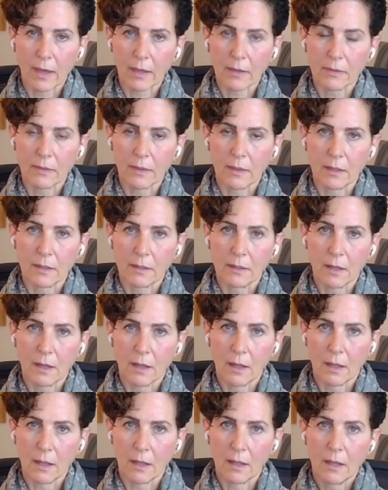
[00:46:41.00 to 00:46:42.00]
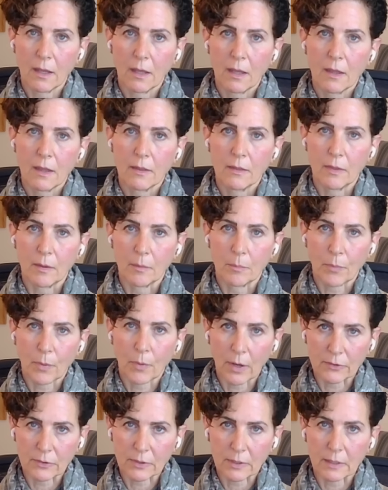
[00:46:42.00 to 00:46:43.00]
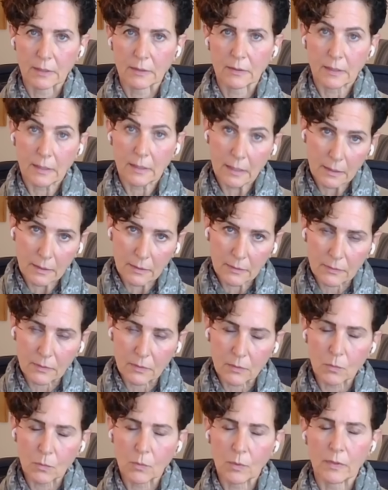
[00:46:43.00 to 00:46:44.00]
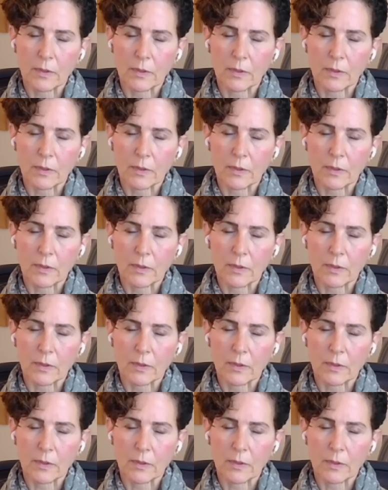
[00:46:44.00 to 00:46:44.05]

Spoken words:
the fact that the president is,